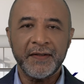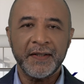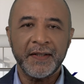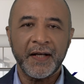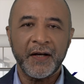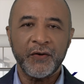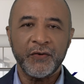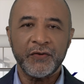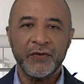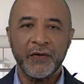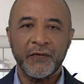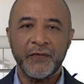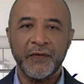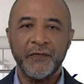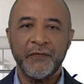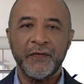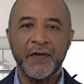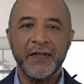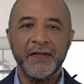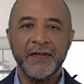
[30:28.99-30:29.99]
ins and outs
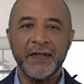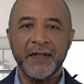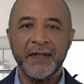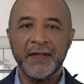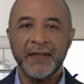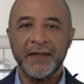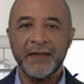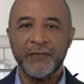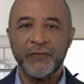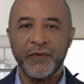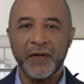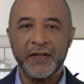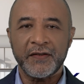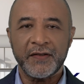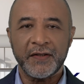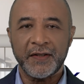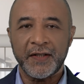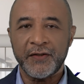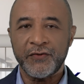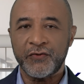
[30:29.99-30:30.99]
of investing in
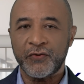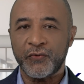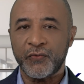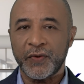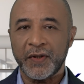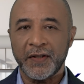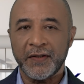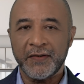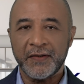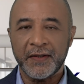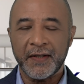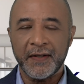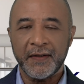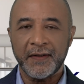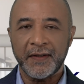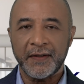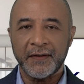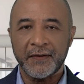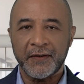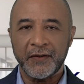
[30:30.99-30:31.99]
residential real
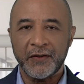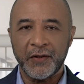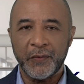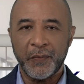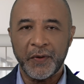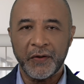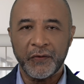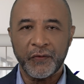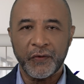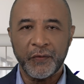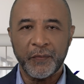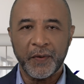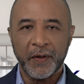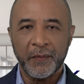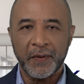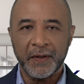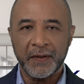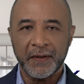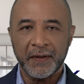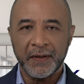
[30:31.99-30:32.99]
estate in the Dominican
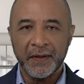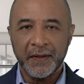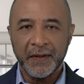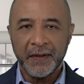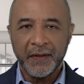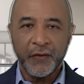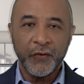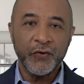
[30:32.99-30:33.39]
Republic.